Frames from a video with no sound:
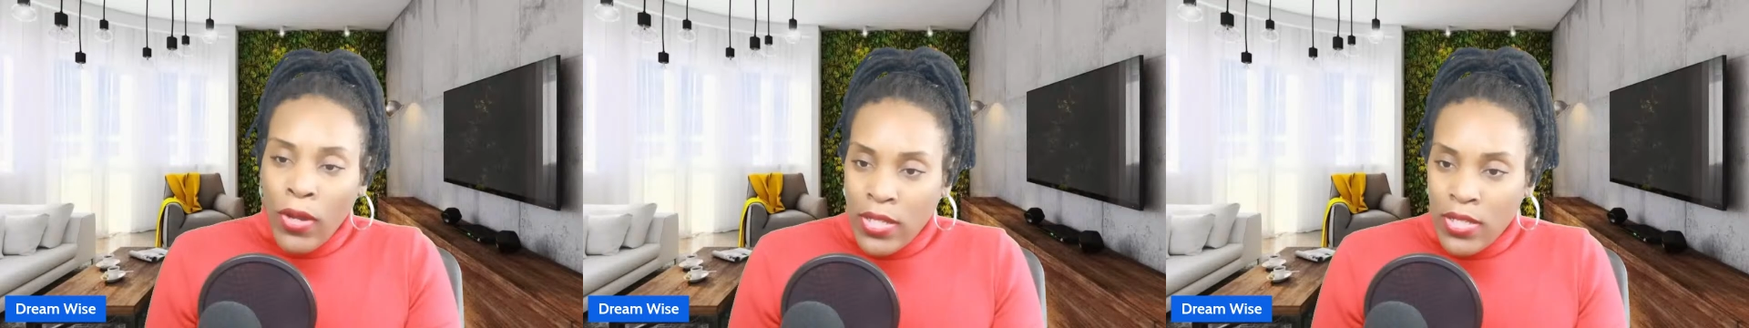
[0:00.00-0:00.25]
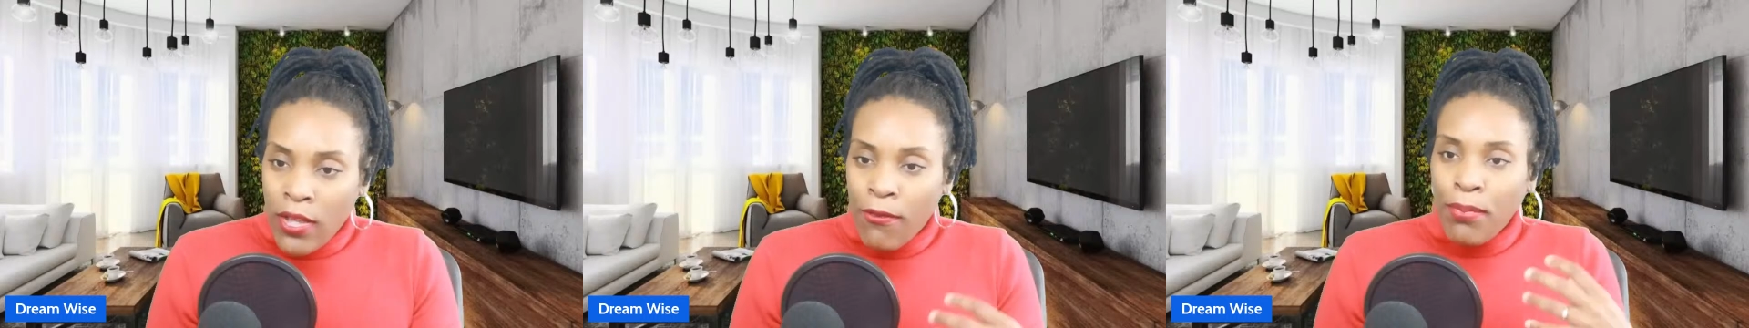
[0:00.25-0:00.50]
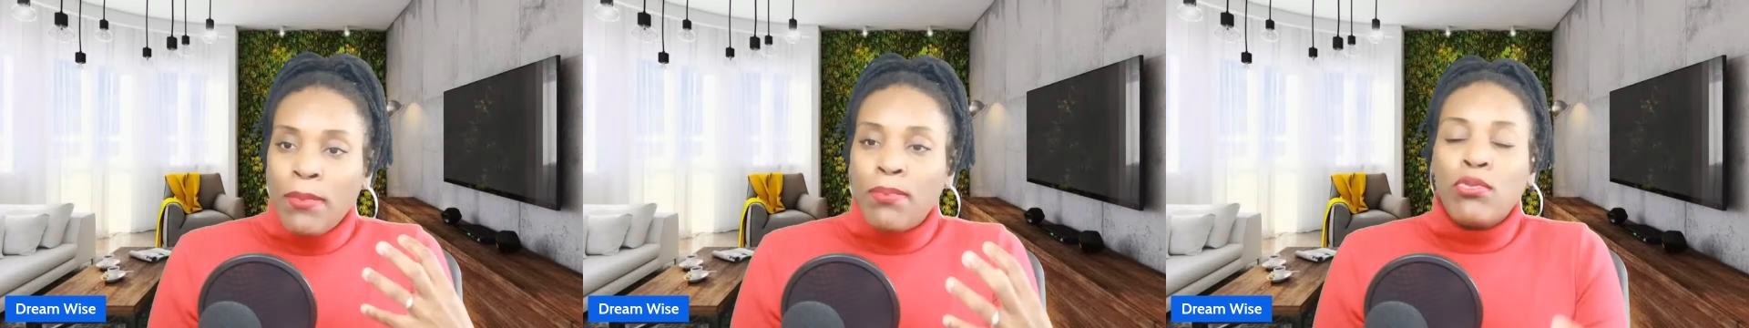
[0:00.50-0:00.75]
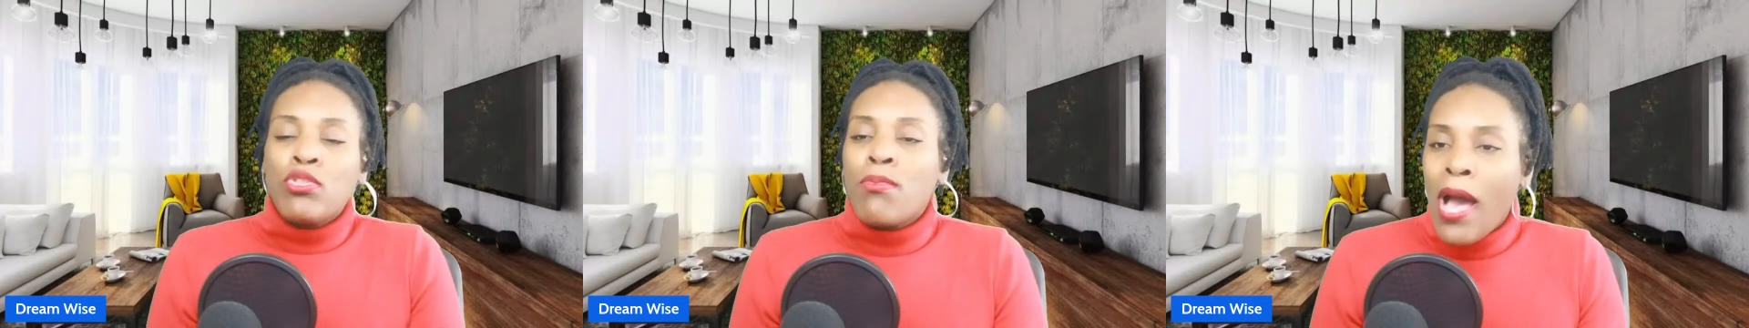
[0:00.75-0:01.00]
of
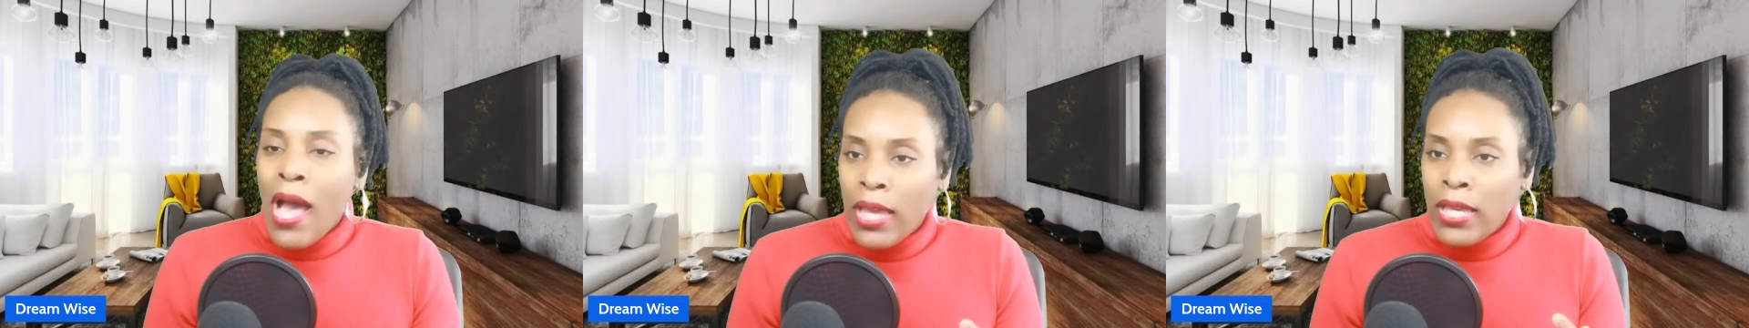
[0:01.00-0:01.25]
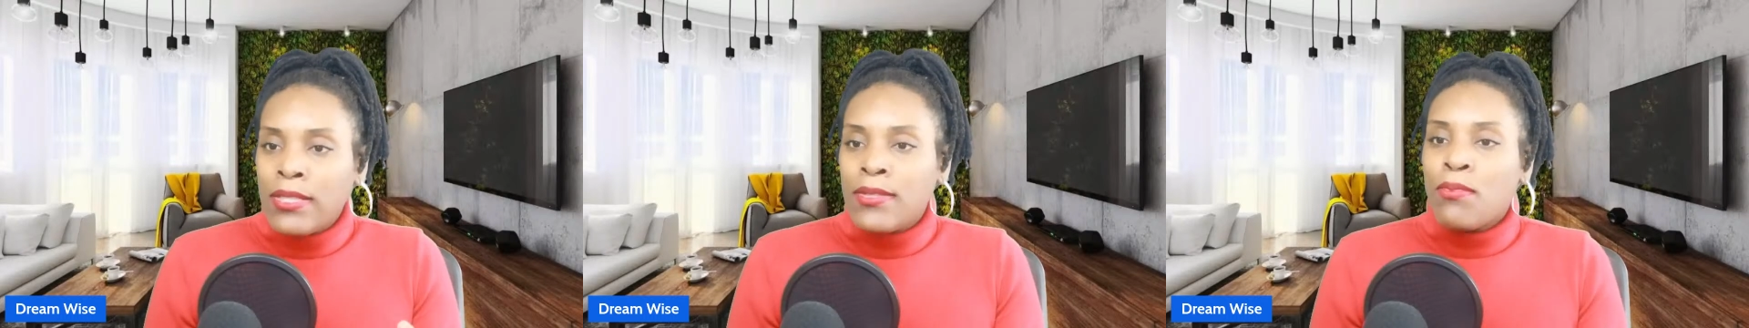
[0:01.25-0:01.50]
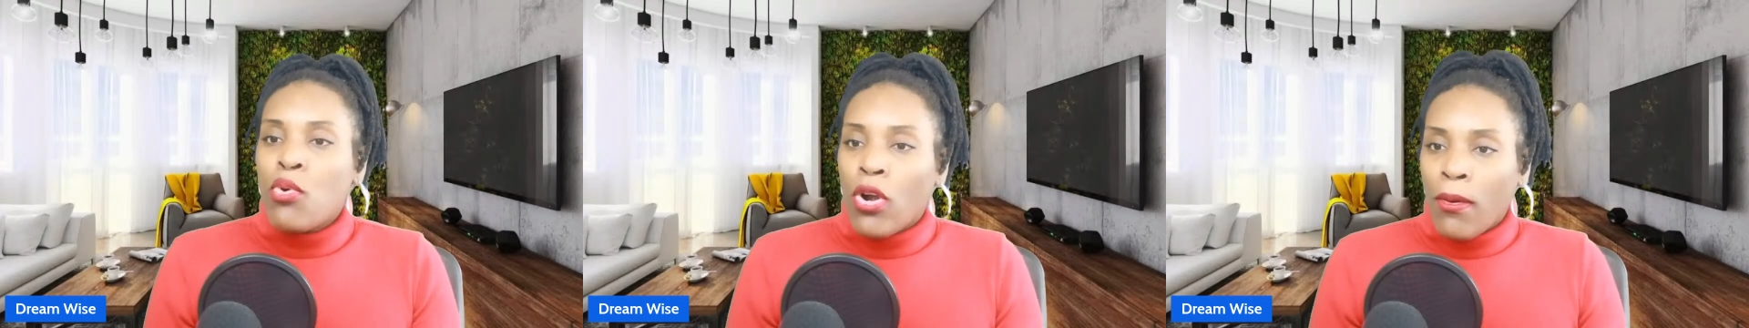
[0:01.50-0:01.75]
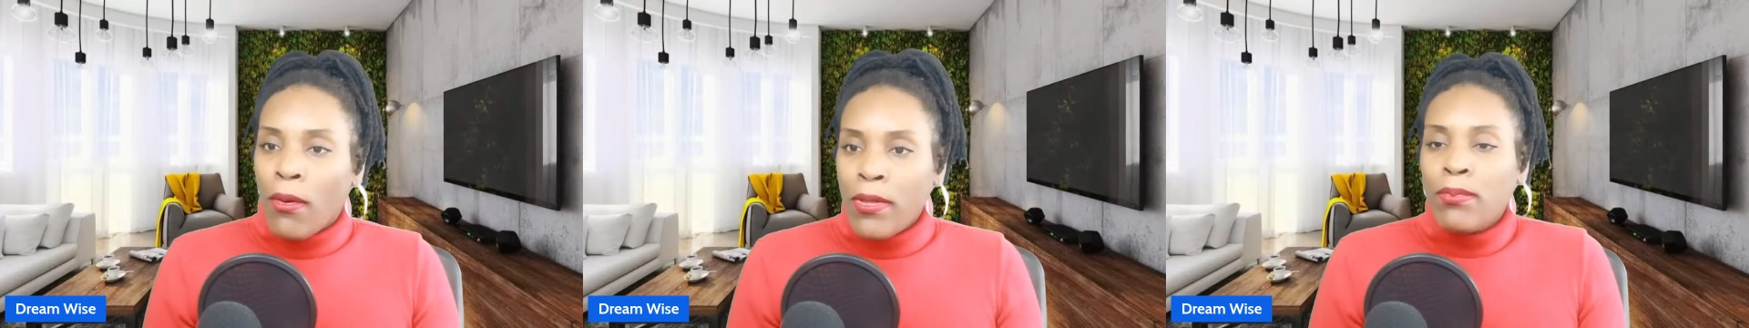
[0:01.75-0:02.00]
people's minds
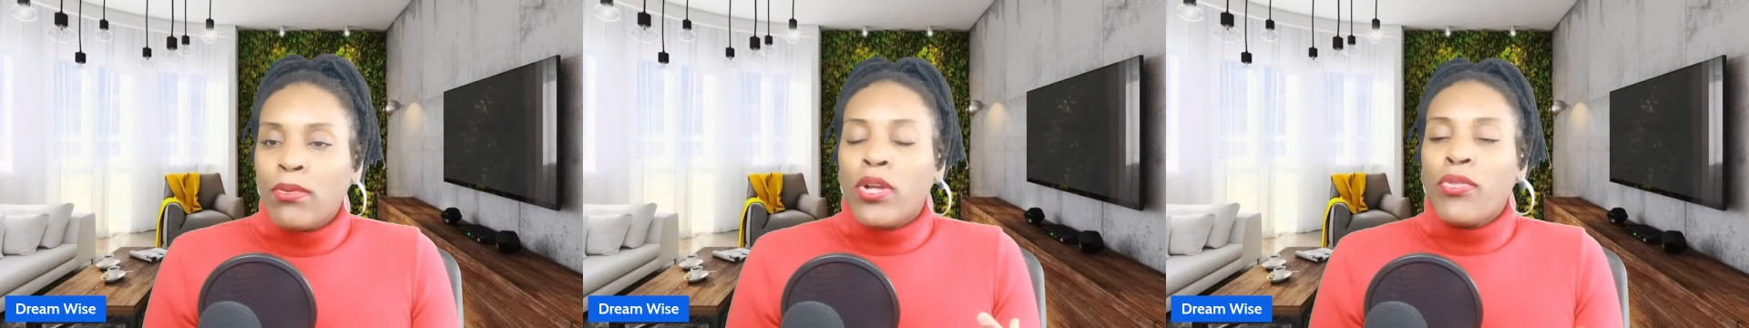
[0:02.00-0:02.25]
more. People are